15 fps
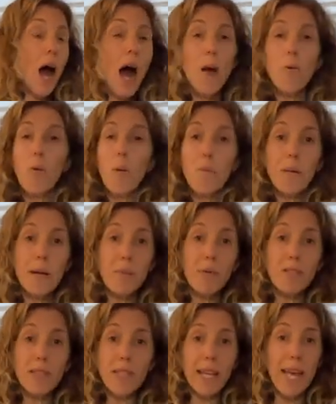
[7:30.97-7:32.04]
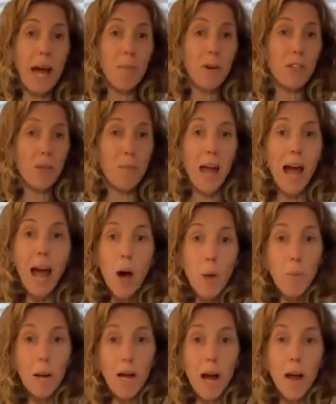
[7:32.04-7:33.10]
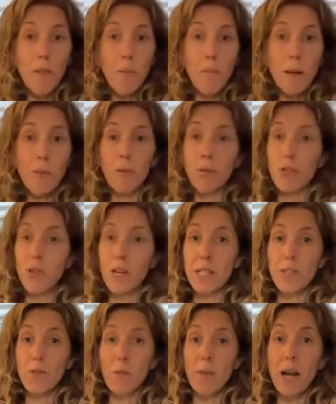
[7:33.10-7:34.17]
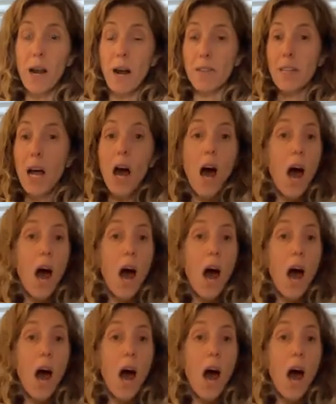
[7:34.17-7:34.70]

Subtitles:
I want people to see how much I'm helping other people transform their lives.